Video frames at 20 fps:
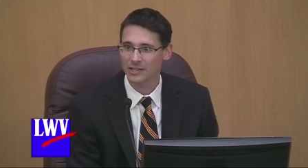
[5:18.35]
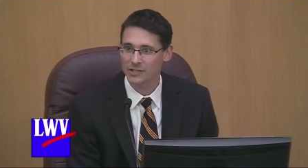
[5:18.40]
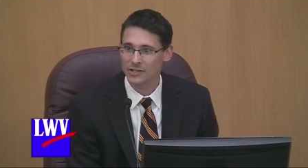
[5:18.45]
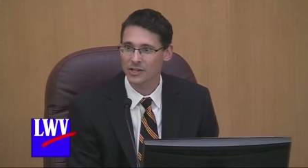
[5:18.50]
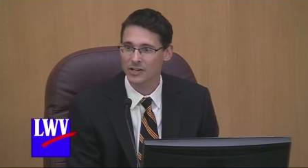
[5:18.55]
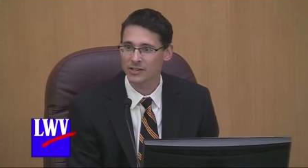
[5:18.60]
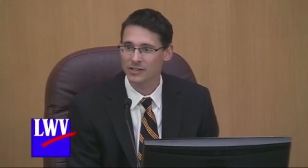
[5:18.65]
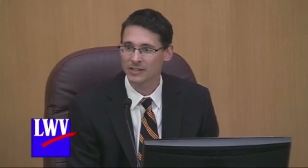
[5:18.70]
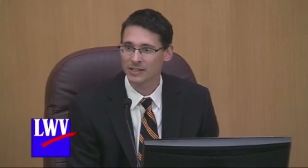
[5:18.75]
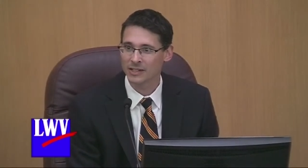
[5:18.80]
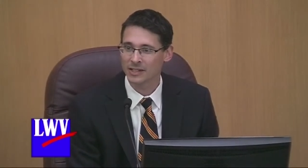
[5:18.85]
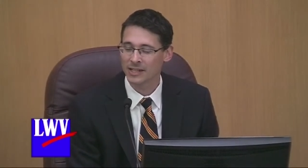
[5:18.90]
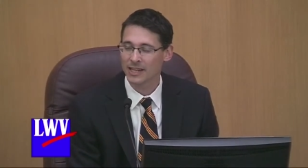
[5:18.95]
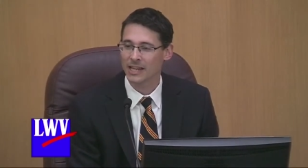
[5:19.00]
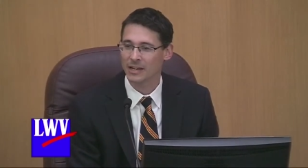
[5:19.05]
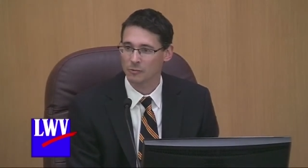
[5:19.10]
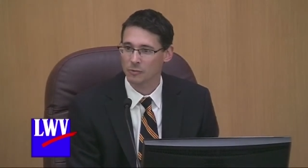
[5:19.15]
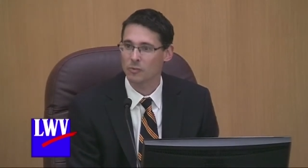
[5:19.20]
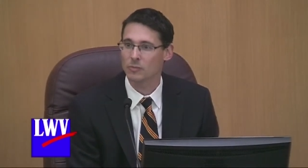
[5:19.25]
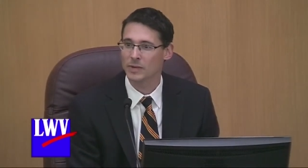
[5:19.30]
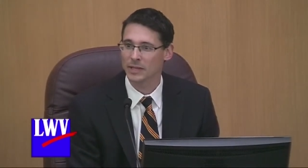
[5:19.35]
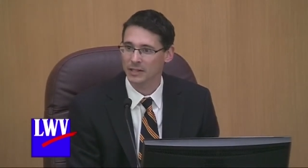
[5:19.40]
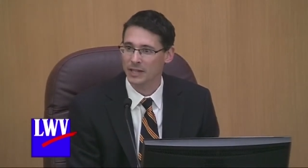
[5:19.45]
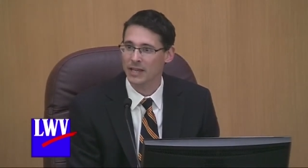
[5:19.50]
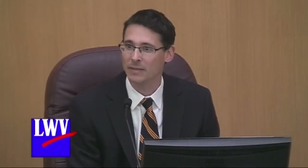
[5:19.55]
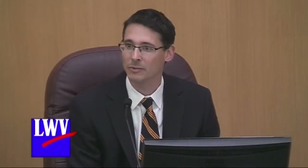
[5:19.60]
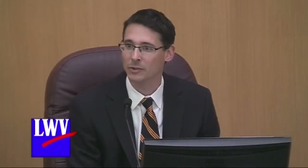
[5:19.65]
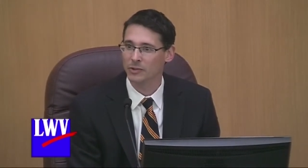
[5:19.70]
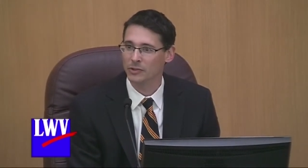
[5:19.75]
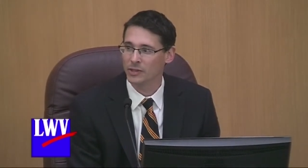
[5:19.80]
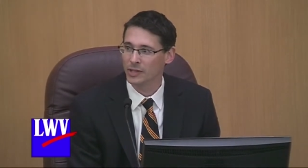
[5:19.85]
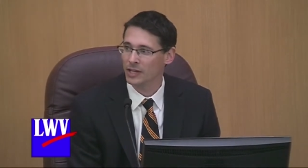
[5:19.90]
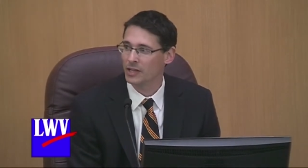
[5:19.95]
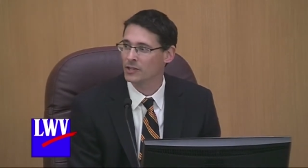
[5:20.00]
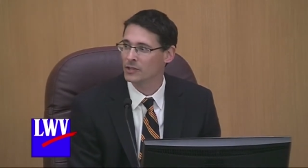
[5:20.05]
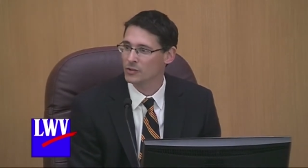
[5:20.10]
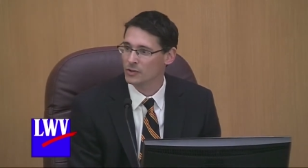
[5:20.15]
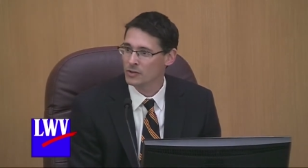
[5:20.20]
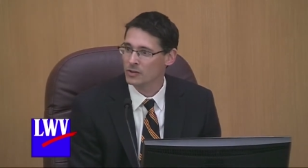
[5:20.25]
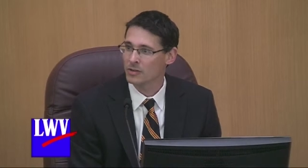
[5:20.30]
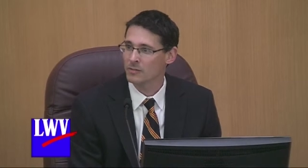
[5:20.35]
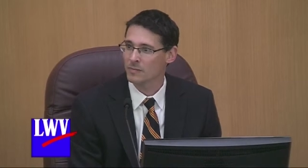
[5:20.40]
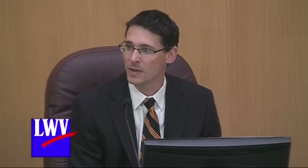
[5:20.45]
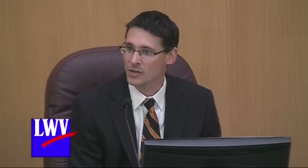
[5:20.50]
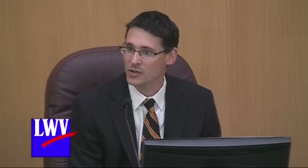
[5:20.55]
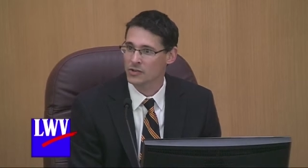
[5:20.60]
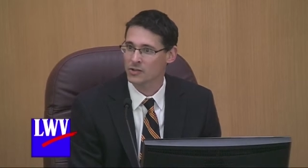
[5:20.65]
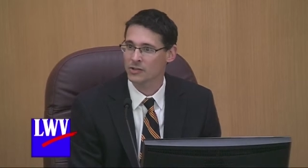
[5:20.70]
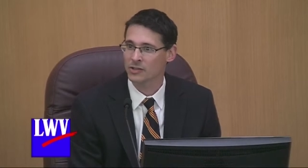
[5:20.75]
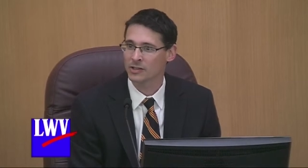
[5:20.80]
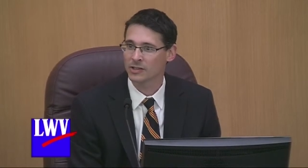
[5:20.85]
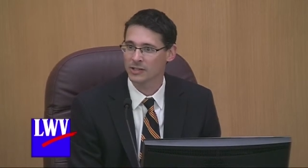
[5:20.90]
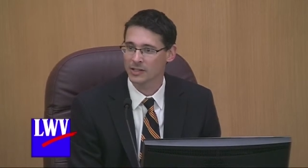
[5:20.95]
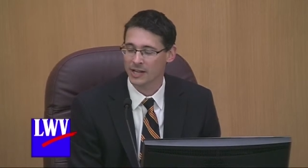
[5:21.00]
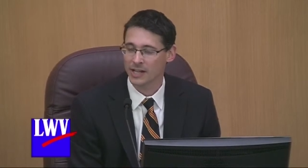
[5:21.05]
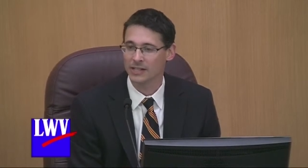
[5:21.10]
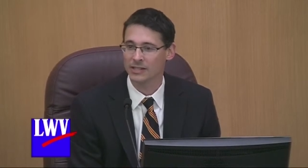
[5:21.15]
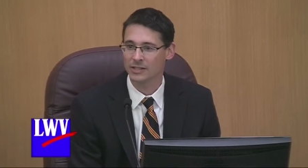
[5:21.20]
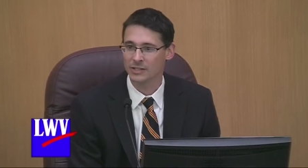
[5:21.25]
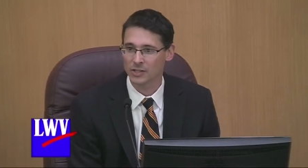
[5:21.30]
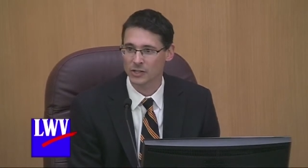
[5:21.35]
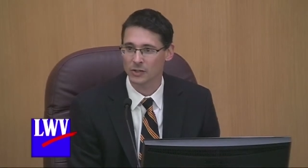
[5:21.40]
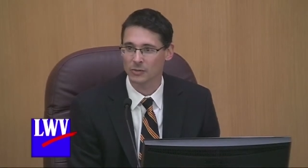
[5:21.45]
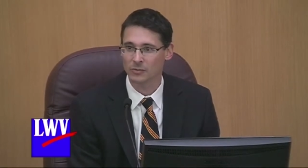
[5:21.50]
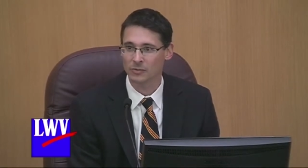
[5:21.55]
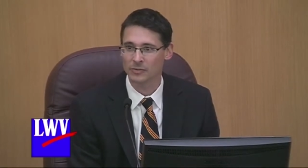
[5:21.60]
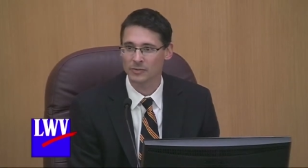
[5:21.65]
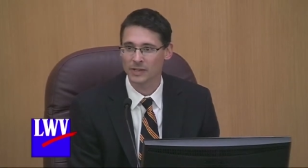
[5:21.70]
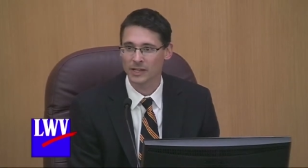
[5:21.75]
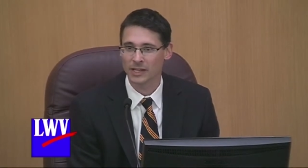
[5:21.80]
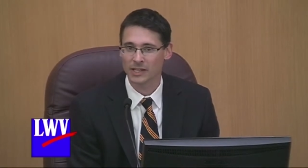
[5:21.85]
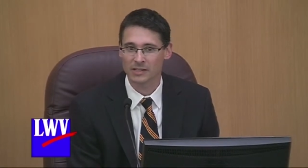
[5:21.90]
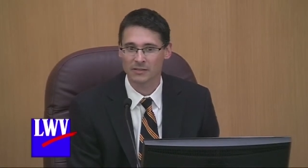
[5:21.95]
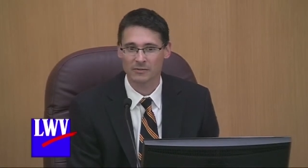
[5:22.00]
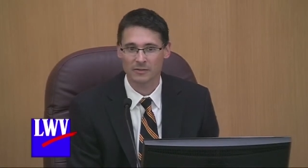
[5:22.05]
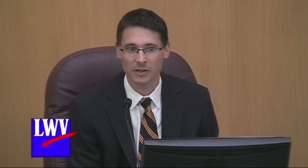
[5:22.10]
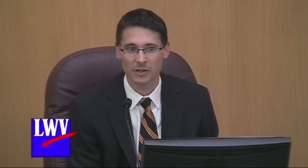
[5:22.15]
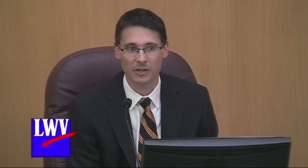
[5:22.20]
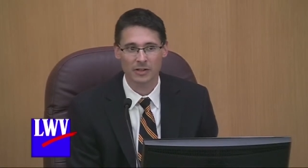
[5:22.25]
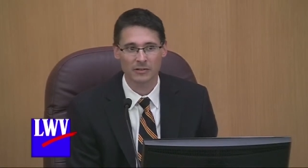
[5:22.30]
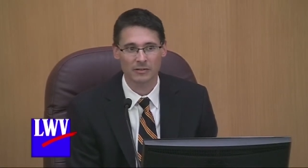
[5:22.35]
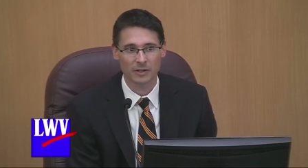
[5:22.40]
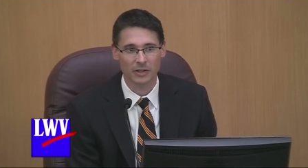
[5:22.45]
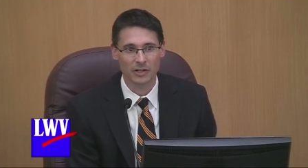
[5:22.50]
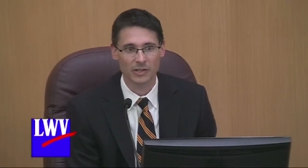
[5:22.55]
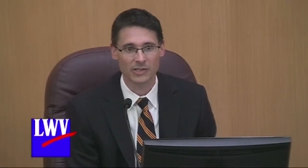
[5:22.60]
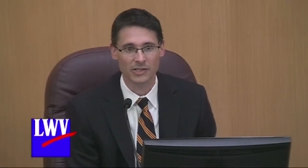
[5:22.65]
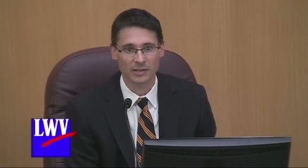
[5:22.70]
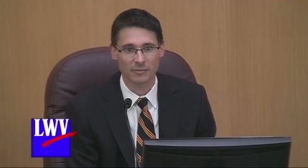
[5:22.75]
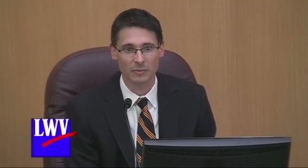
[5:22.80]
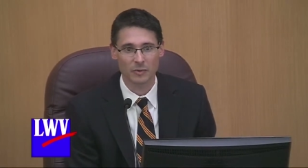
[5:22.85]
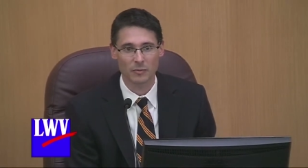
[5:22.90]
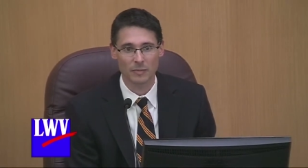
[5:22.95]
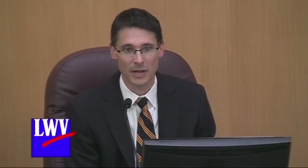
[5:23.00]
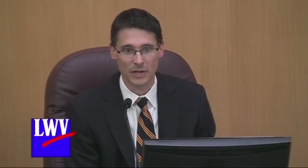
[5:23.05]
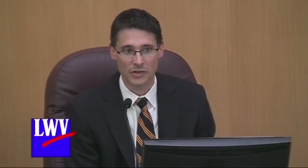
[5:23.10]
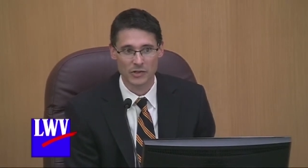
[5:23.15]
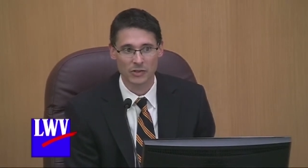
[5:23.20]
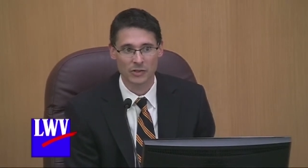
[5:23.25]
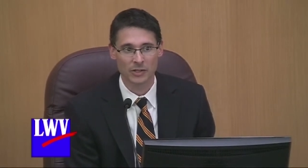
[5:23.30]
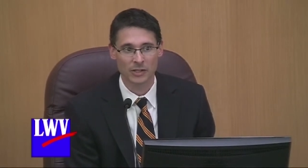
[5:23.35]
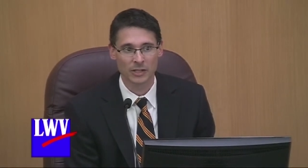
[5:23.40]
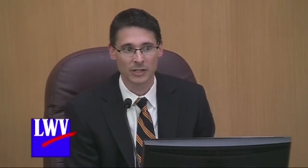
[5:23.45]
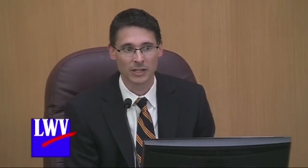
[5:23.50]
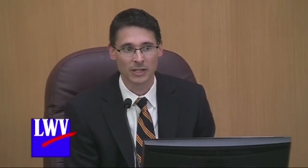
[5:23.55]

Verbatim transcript: engineered, it will be labeled under Measure 92. It's a very, very simple measure.